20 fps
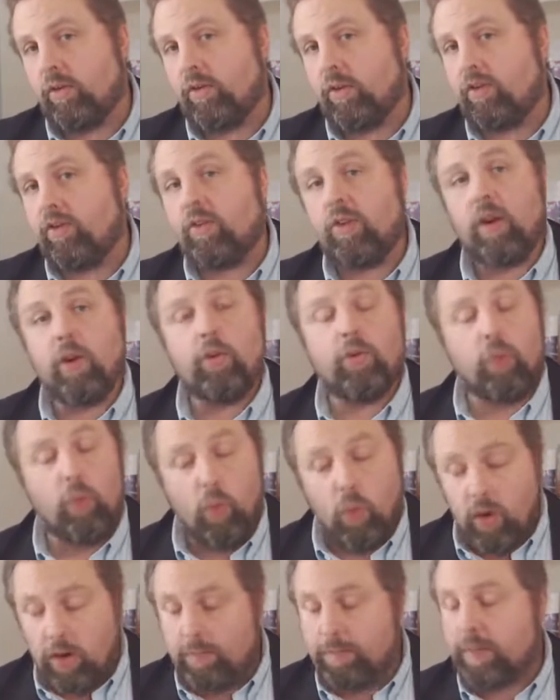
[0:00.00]
Such tariffs
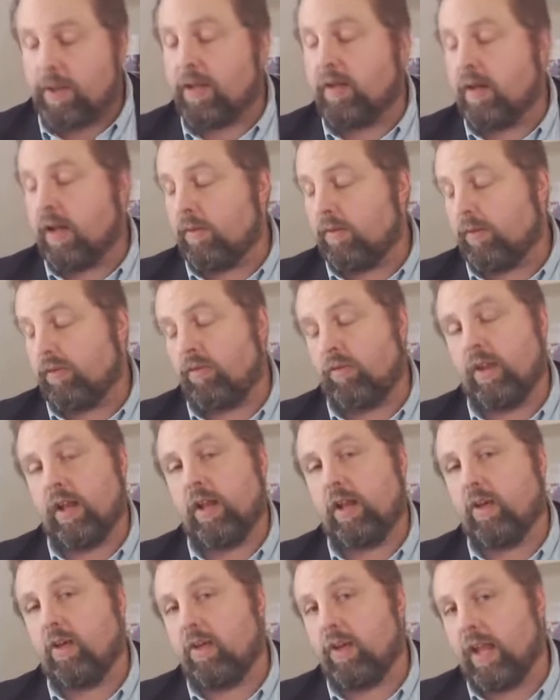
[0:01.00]
would be
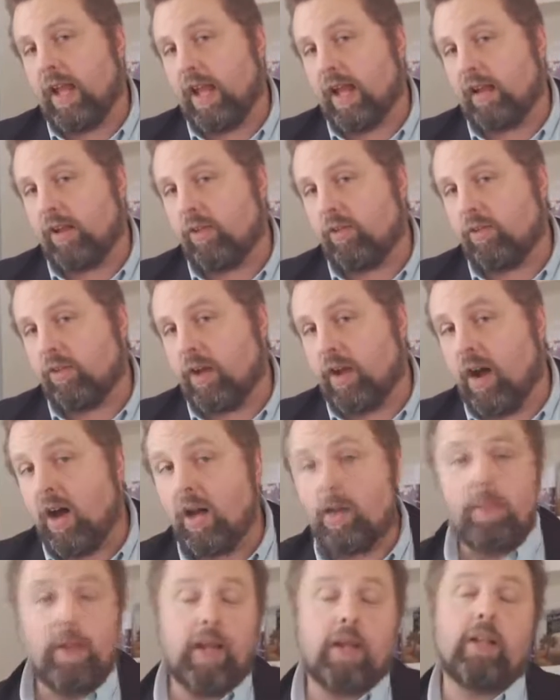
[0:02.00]
devastating on Canada's
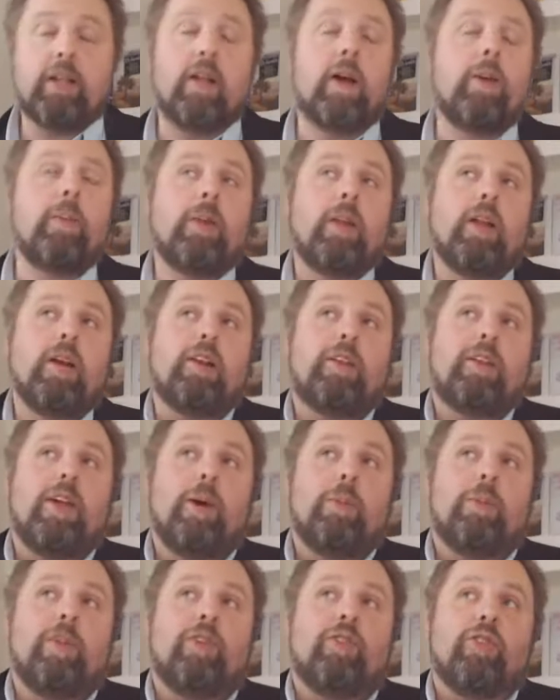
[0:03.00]
economy, and
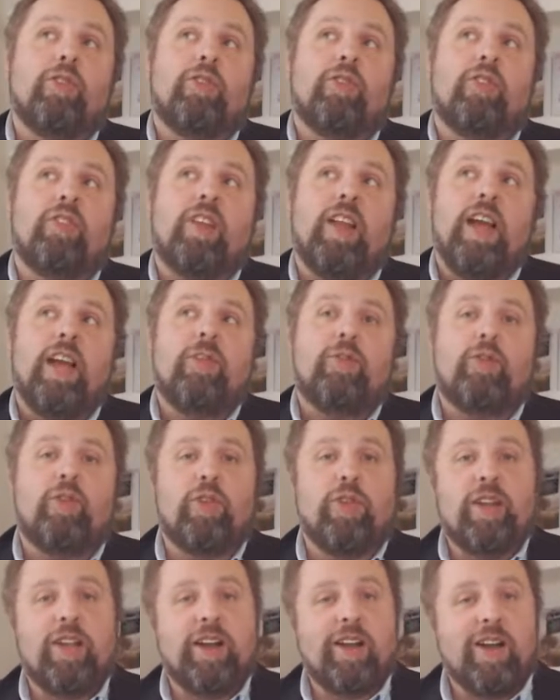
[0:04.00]
globalists are slaves
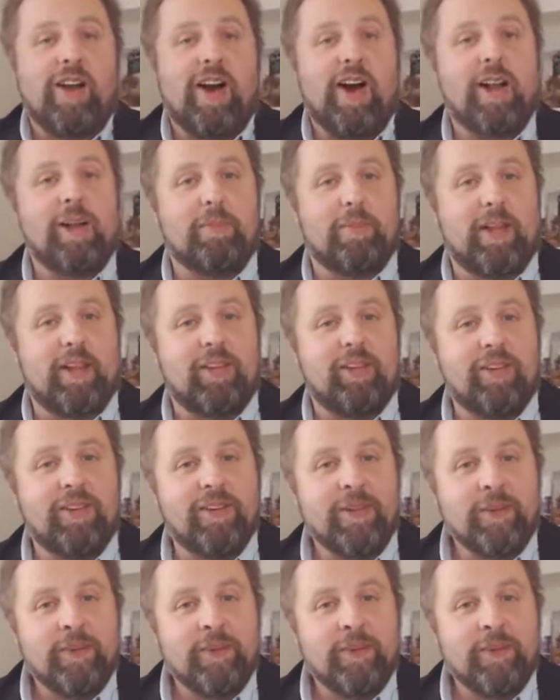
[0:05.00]
to the economy.